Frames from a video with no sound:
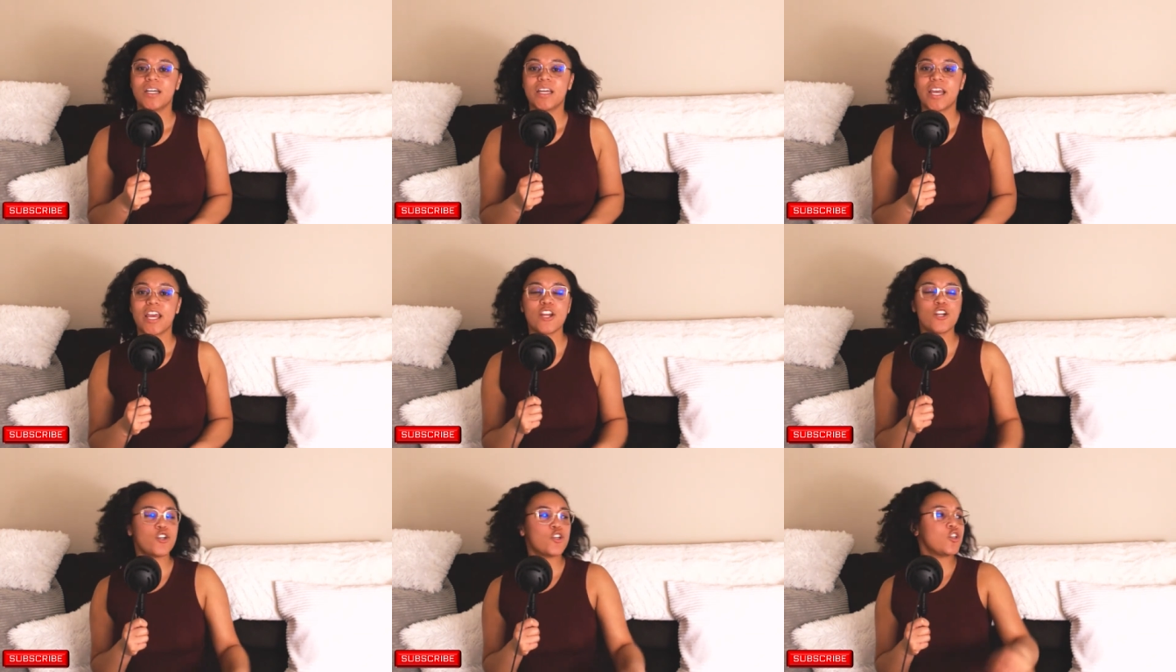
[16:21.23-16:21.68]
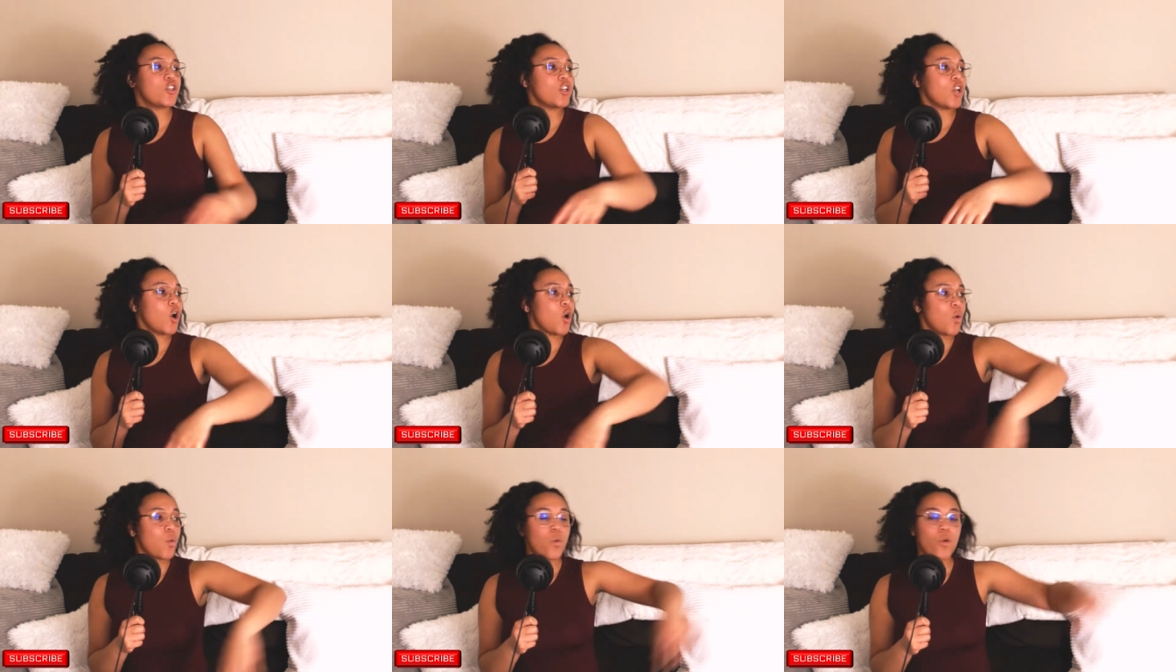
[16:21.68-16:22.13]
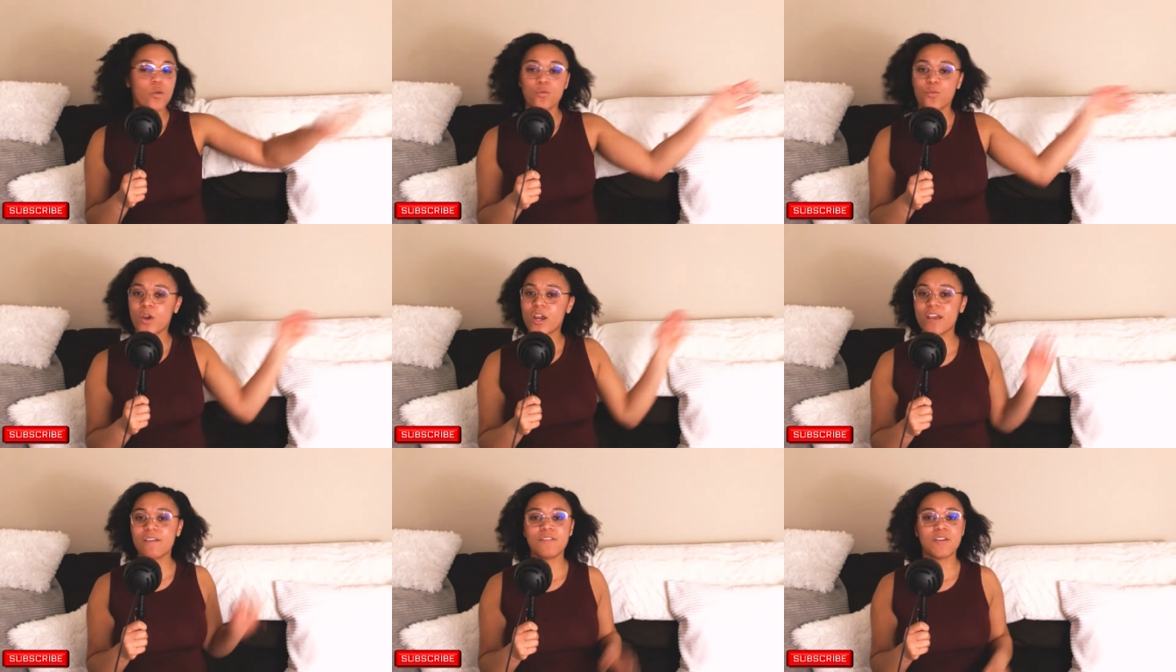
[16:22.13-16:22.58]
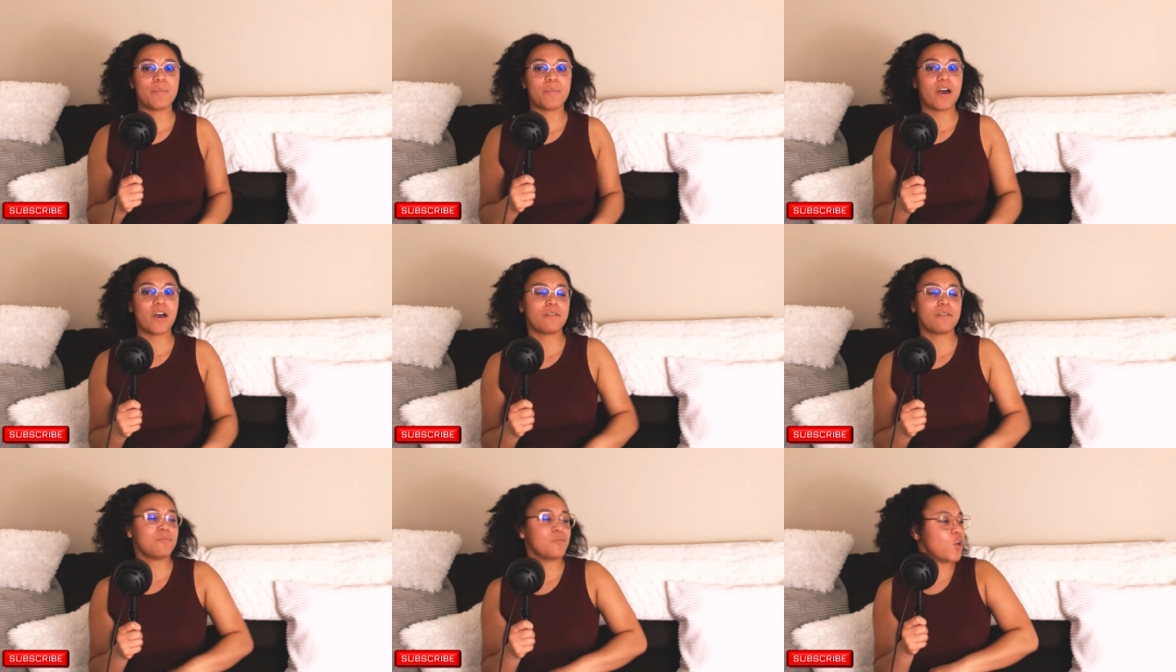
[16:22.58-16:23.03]
and no one raved
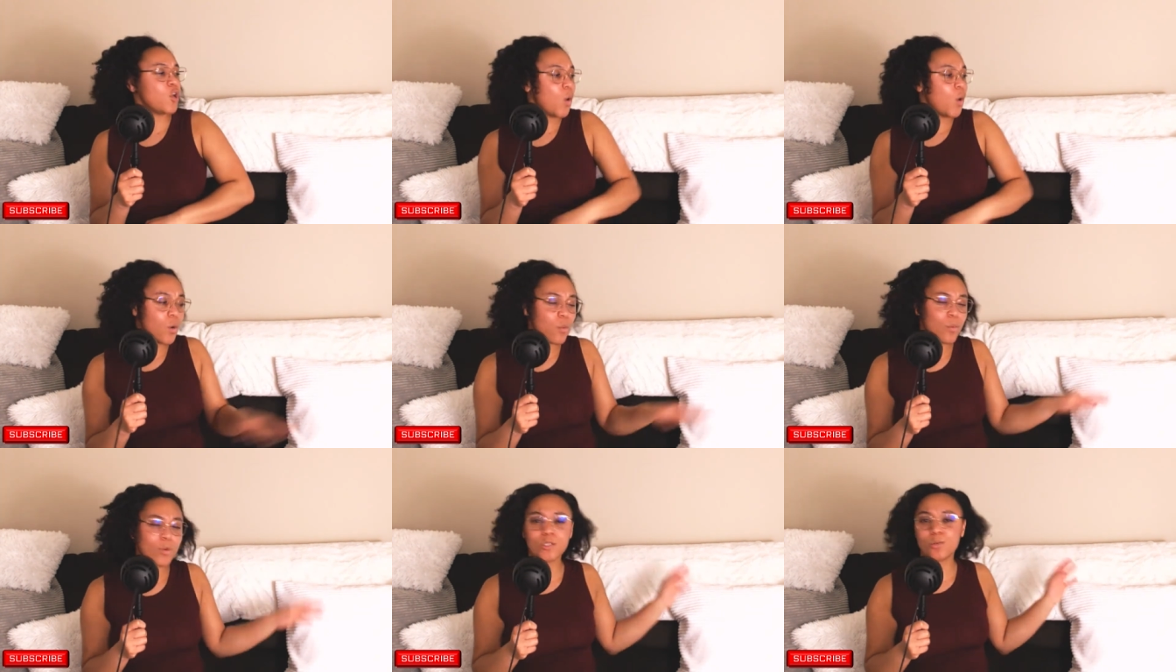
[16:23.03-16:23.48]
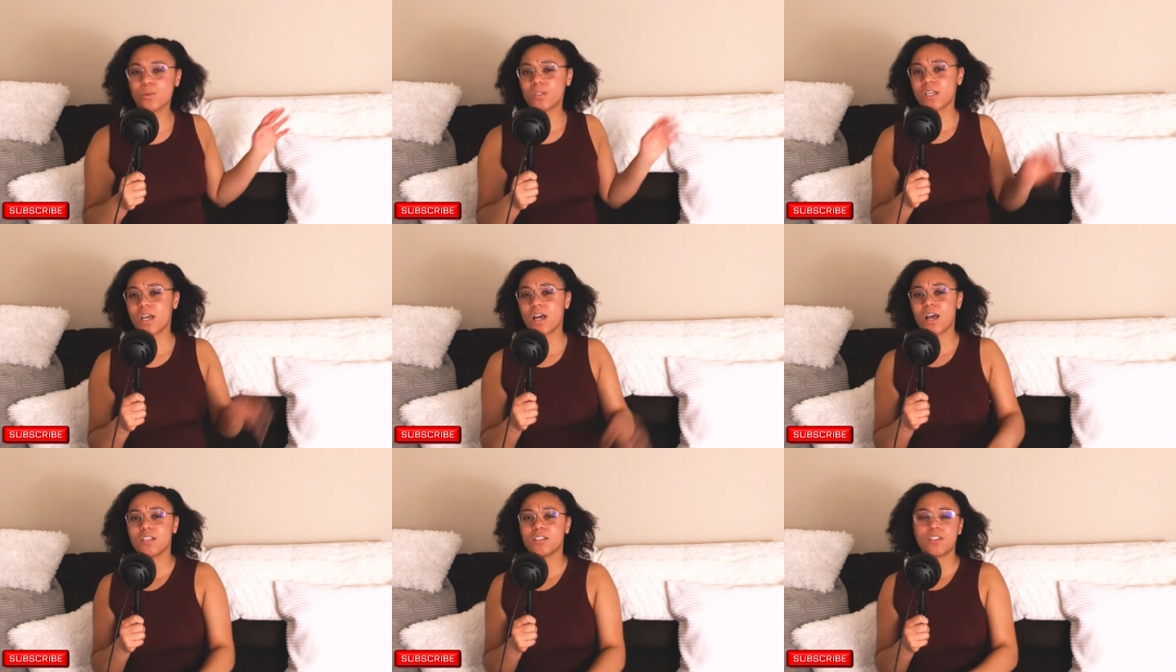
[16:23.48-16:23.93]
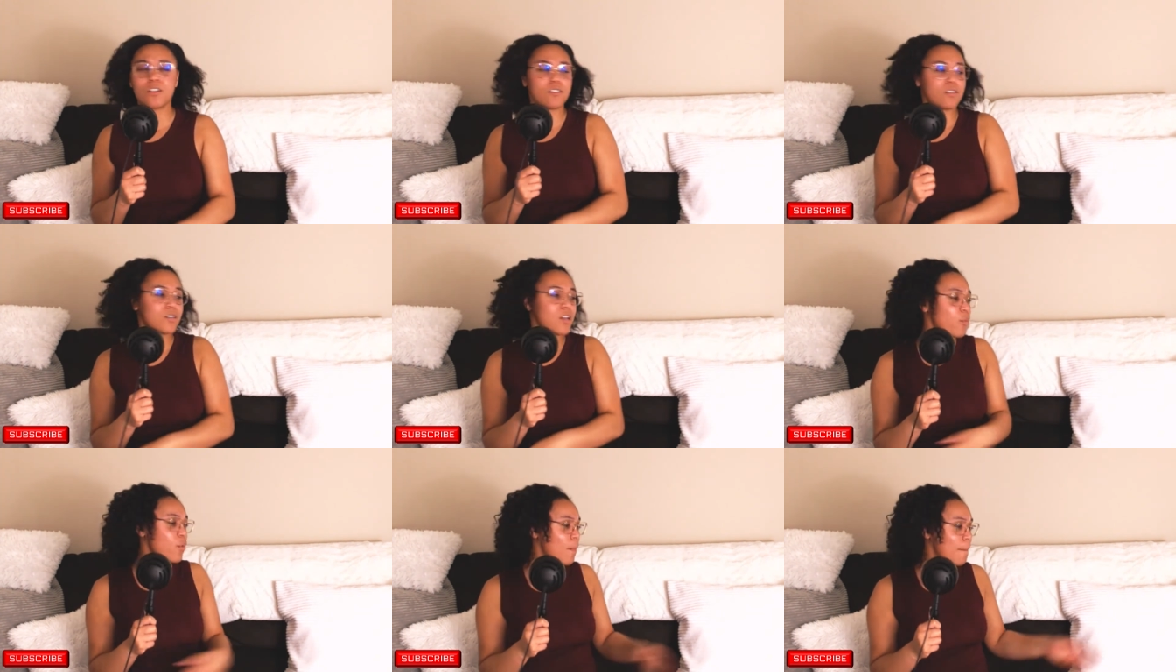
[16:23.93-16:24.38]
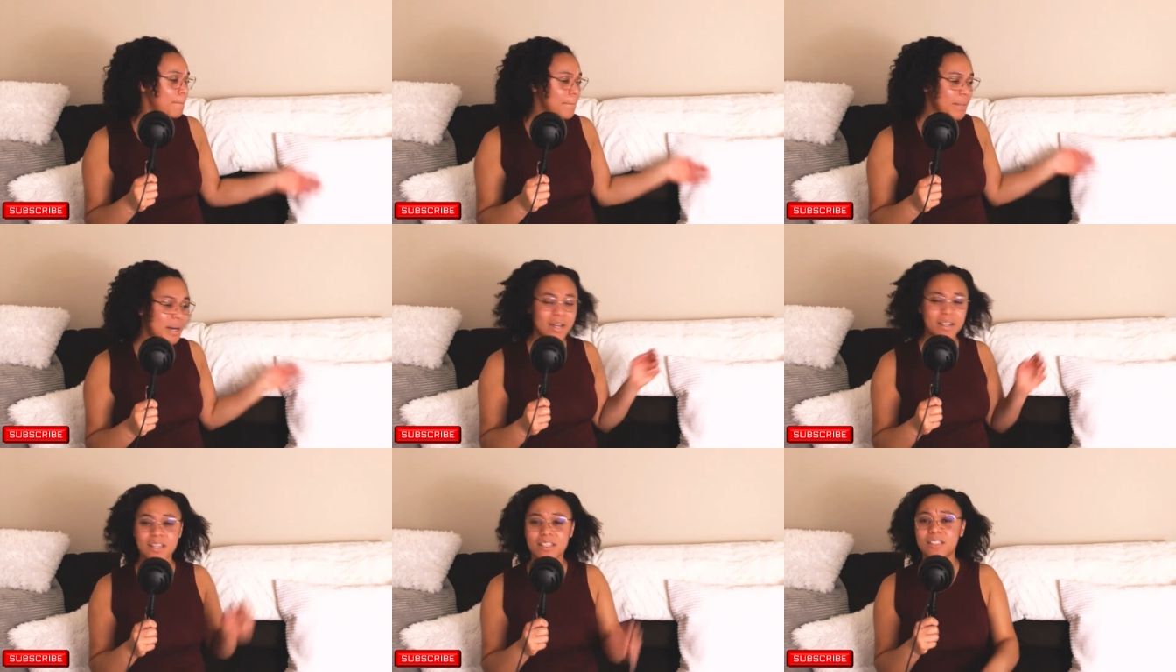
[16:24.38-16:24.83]
about him, no one went to his concert, no one
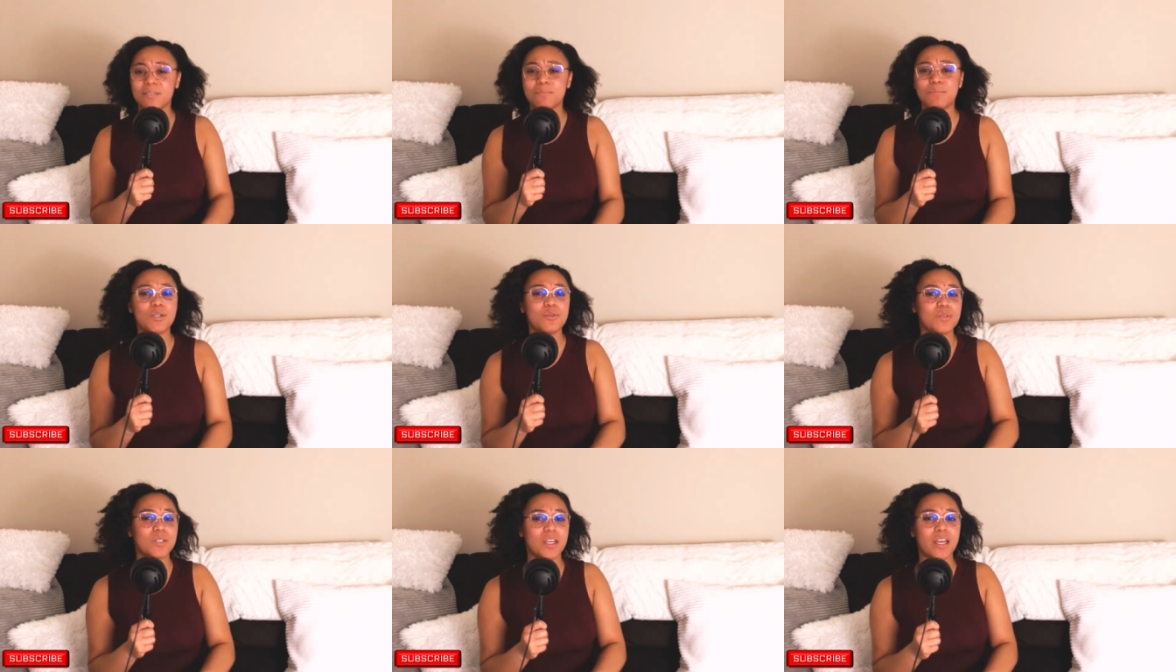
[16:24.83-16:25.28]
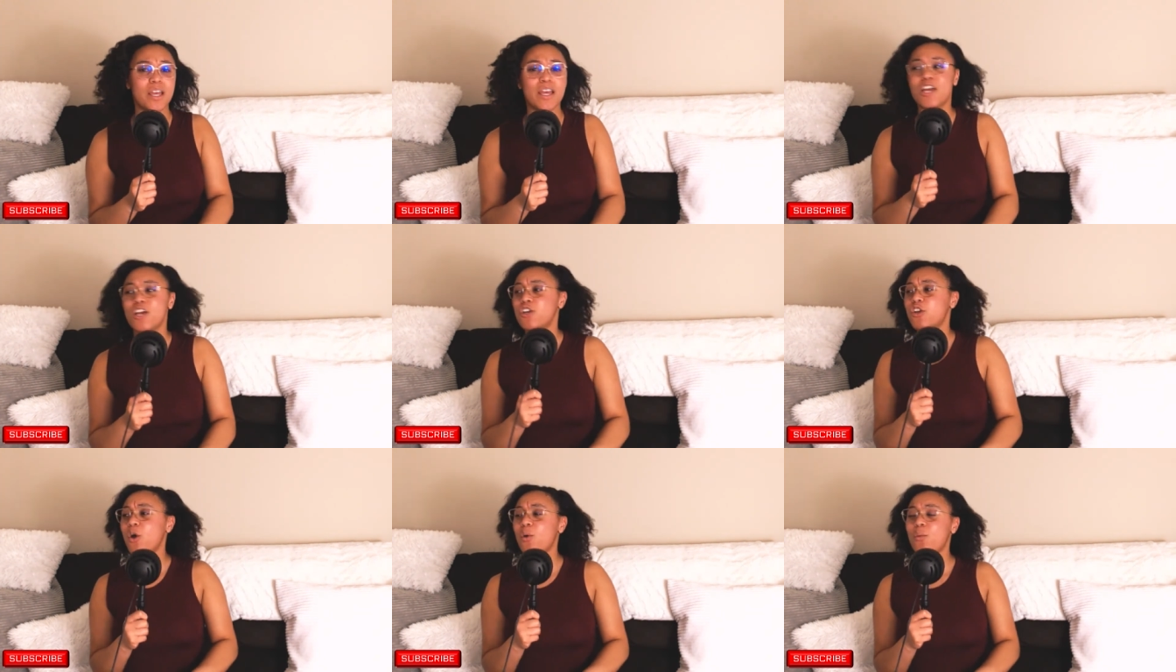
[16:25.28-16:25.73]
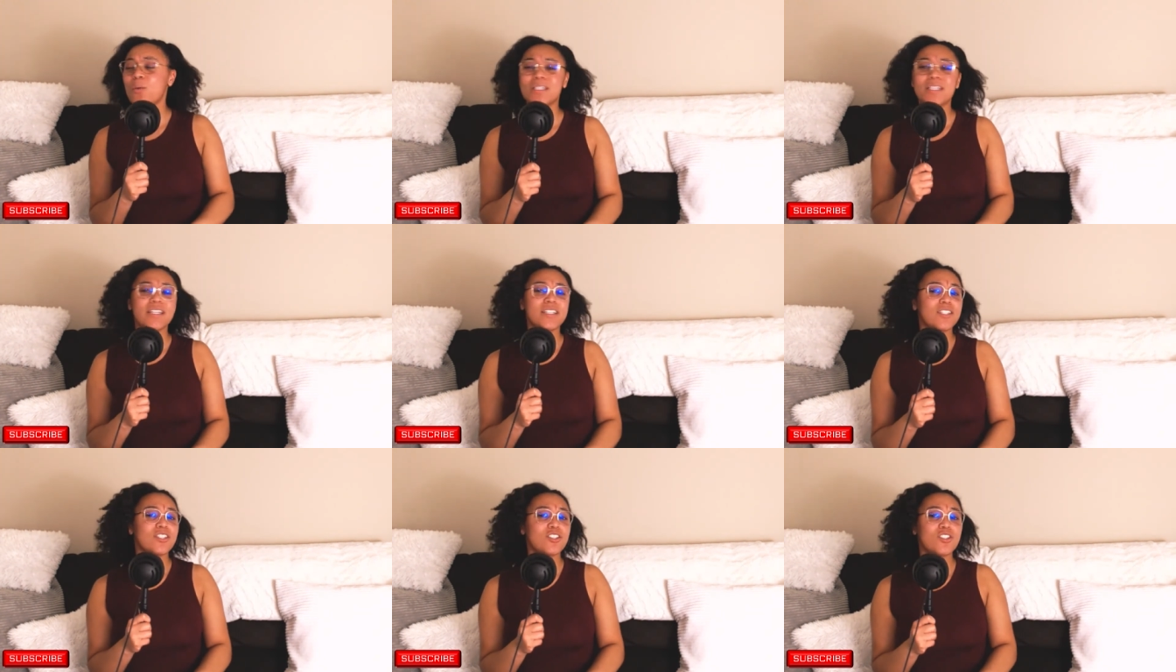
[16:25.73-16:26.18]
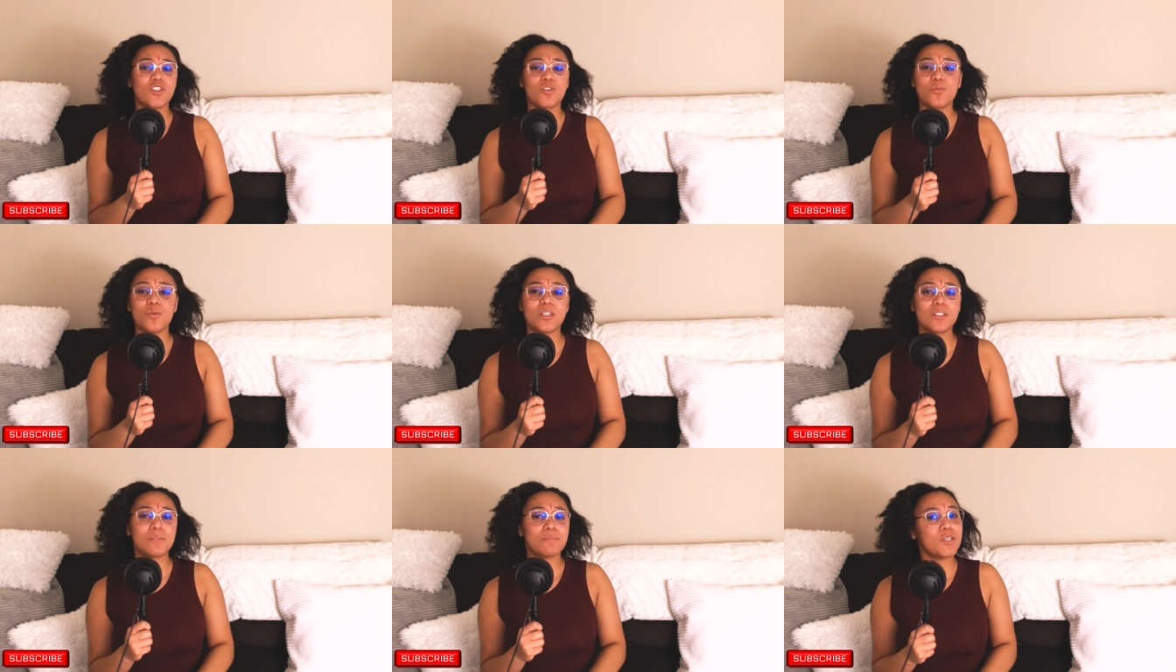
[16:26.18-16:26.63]
bought his music, no one listened
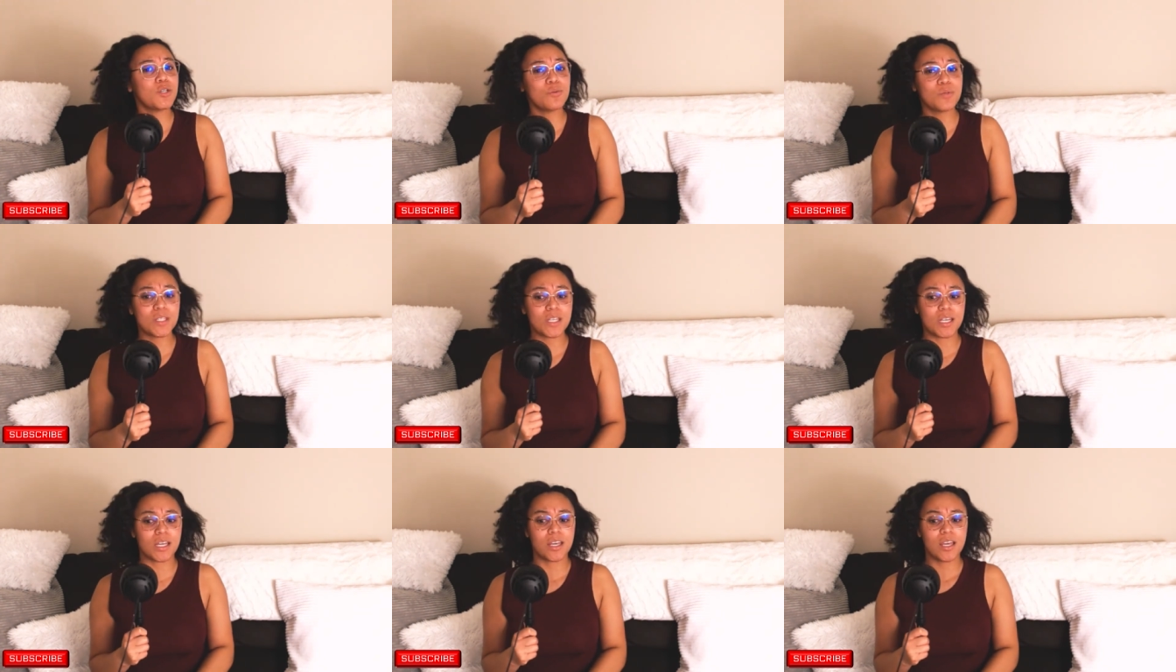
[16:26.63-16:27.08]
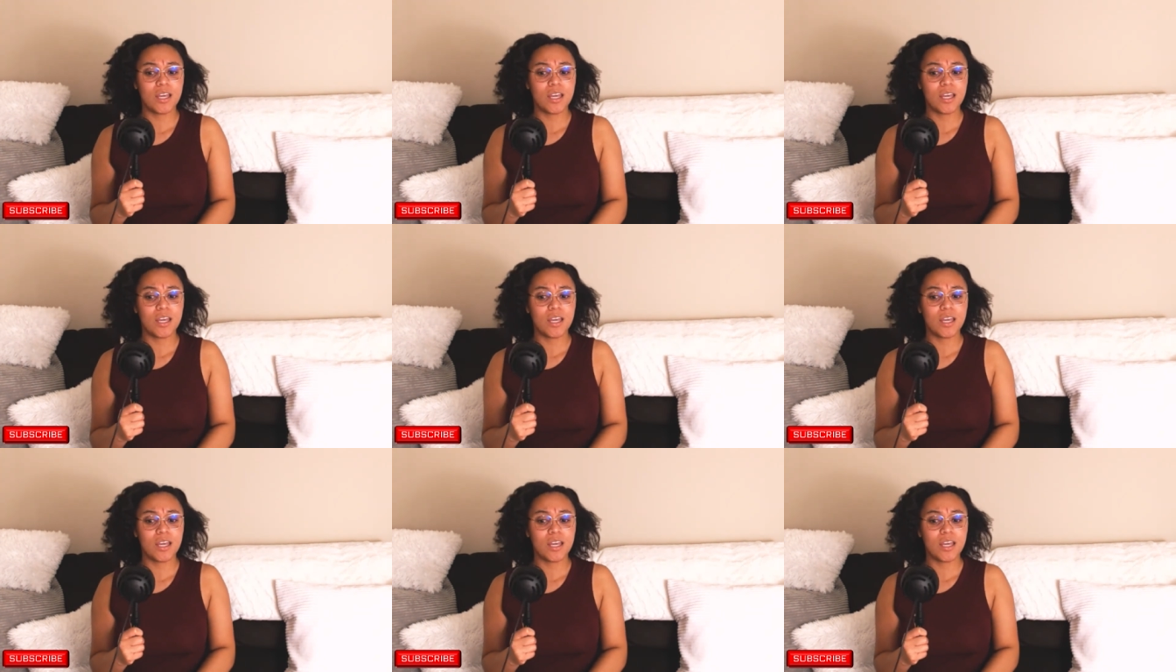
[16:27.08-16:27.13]
to his music,